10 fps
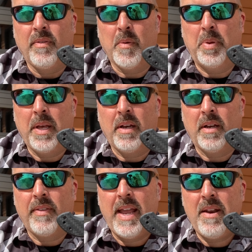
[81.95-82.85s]
The
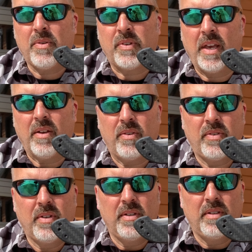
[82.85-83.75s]
handle
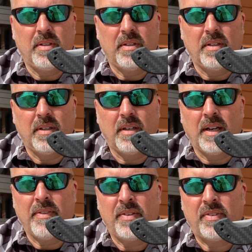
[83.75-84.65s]
scales
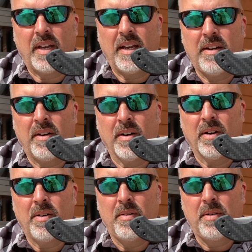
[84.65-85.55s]
on this side
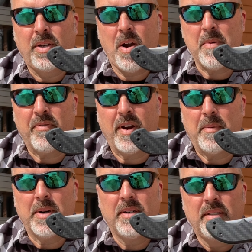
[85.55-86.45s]
are carbon
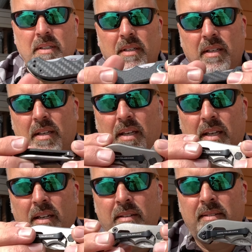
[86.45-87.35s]
fiber
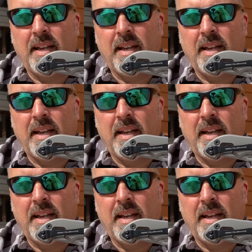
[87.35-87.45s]
and